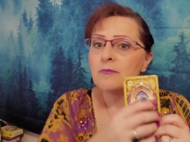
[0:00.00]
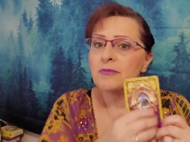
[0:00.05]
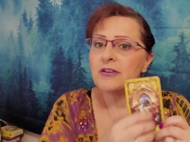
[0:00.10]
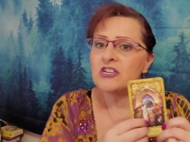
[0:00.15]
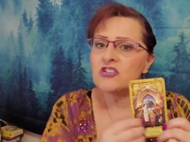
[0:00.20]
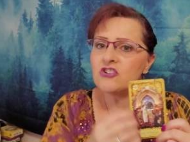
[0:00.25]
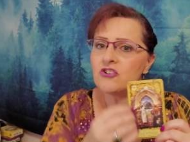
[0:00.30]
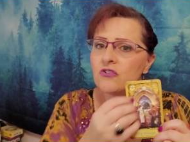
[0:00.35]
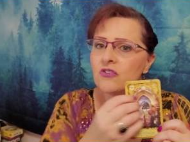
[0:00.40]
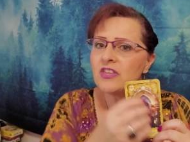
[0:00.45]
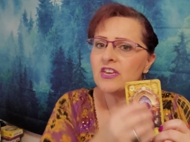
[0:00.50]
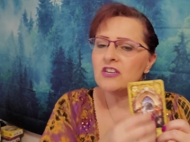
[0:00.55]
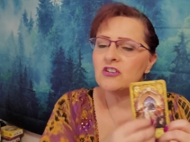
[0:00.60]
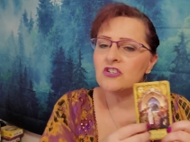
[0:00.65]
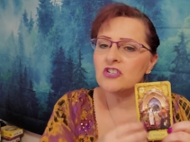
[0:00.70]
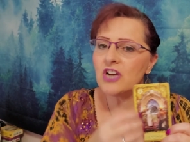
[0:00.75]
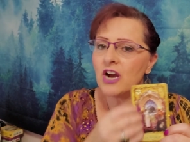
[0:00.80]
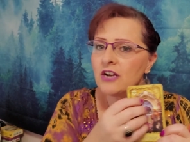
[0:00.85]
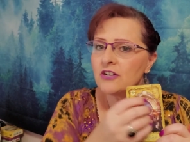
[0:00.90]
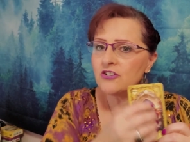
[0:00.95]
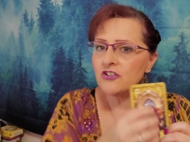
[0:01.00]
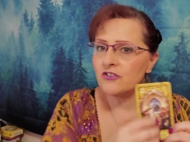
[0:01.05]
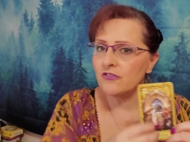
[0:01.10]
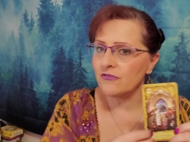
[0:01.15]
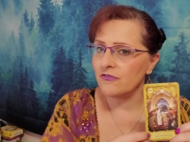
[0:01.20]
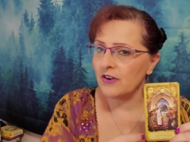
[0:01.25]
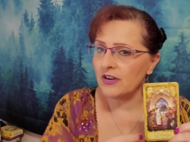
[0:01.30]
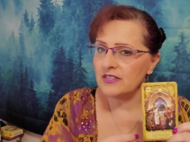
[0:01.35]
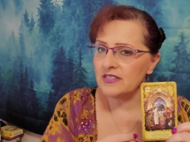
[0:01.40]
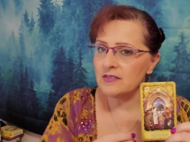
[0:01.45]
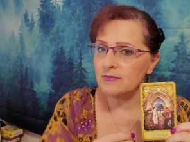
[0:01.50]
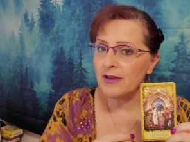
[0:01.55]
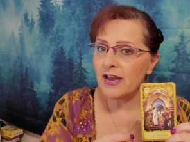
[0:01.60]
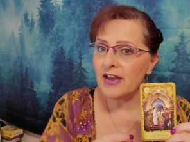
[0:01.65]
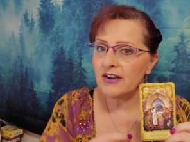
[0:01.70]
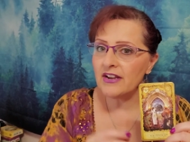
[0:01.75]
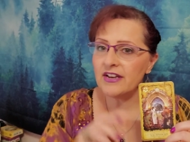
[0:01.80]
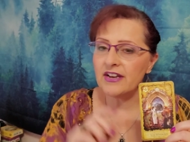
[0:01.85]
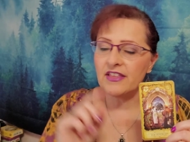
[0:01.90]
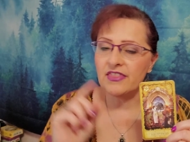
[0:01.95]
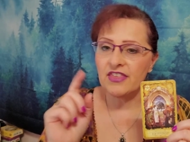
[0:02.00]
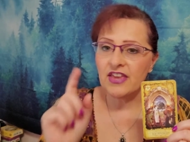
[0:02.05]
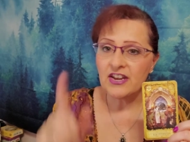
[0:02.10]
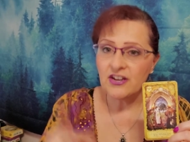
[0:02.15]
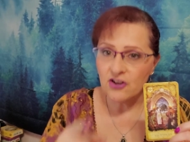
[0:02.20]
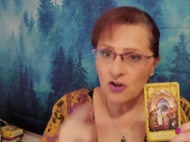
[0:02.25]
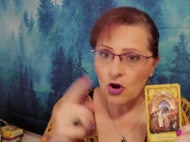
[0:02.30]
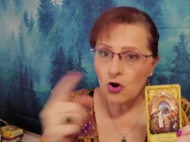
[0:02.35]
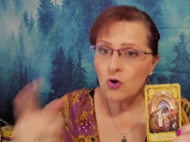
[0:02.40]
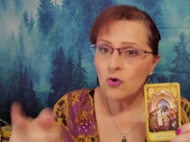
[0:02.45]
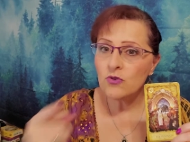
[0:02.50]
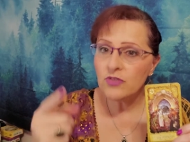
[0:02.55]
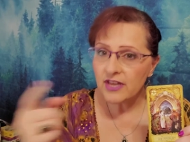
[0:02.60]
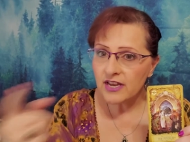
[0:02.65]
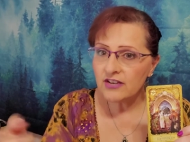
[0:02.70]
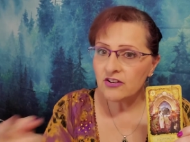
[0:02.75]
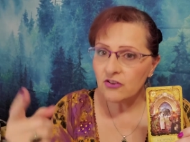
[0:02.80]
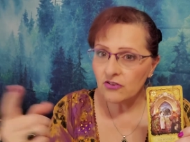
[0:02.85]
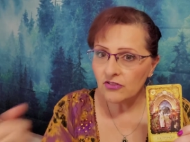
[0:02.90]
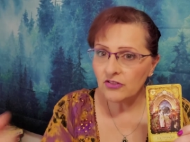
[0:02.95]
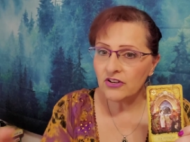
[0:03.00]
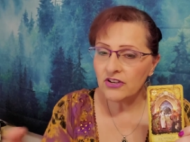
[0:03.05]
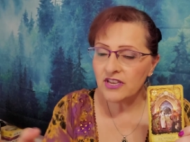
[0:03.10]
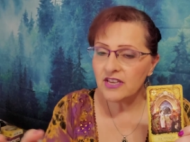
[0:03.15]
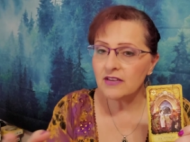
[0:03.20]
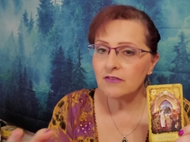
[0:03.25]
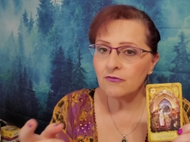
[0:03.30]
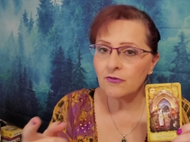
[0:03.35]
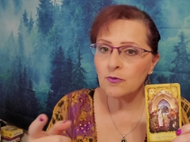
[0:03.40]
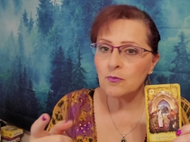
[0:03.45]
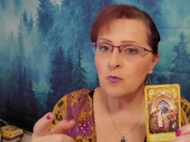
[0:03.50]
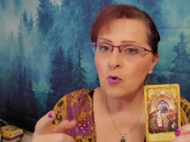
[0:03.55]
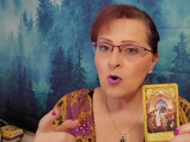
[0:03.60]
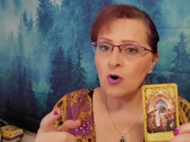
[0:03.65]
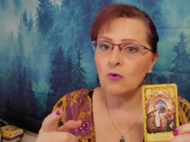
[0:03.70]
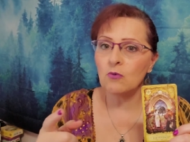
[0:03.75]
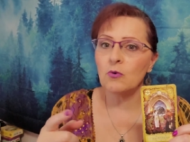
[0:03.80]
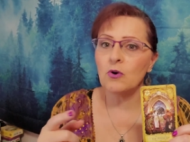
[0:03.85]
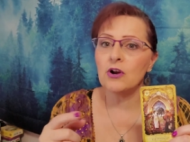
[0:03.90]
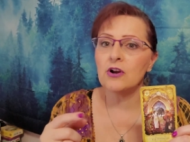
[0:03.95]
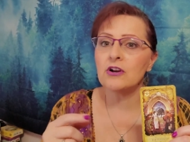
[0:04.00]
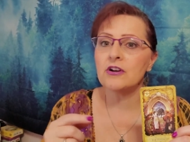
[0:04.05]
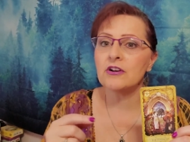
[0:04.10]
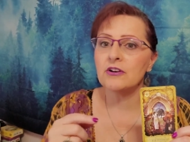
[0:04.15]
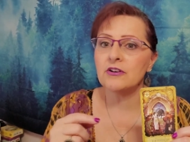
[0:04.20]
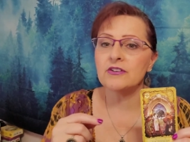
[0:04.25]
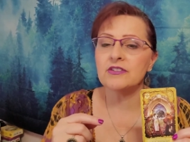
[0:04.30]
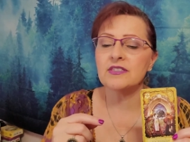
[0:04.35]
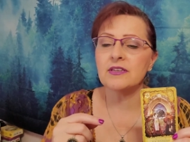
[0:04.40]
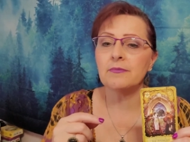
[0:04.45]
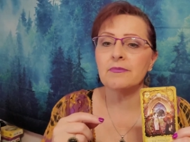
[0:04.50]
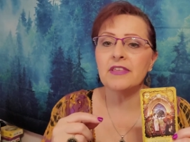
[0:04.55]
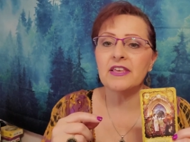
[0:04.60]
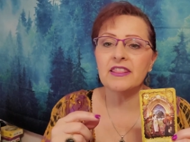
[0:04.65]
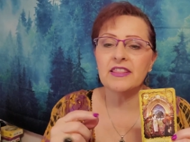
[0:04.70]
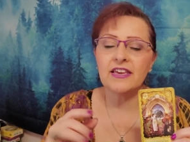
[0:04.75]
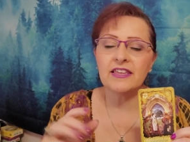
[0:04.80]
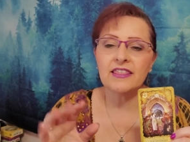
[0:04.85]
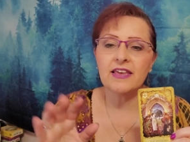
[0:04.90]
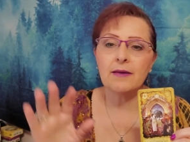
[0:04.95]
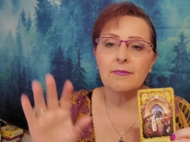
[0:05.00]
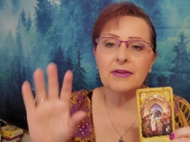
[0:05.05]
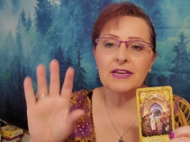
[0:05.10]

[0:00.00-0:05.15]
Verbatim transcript: be sure that you talk to your friends about it and they know that you're looking for more work or something like that,